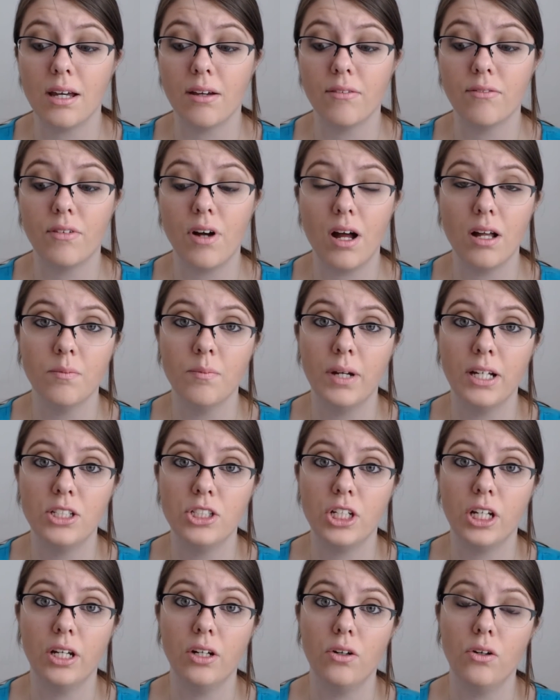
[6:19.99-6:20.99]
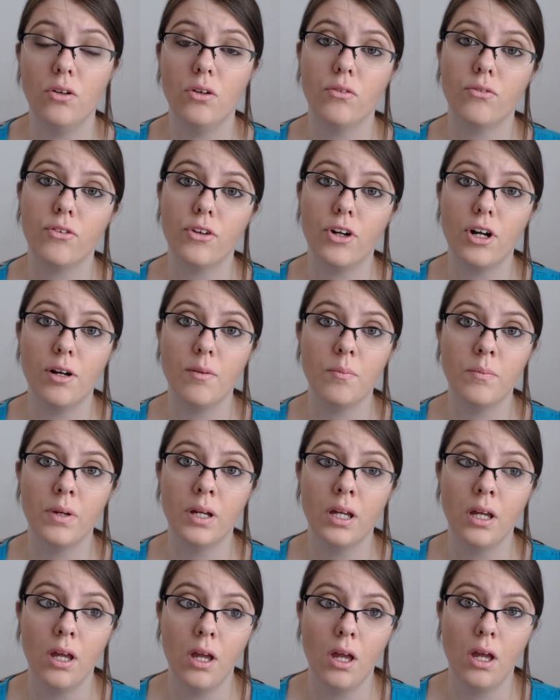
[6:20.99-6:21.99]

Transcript: I've gotten my channel from